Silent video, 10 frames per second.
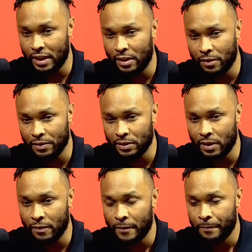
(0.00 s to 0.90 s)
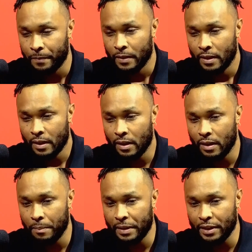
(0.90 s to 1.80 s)
care of yourself,
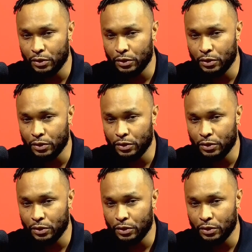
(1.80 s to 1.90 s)
because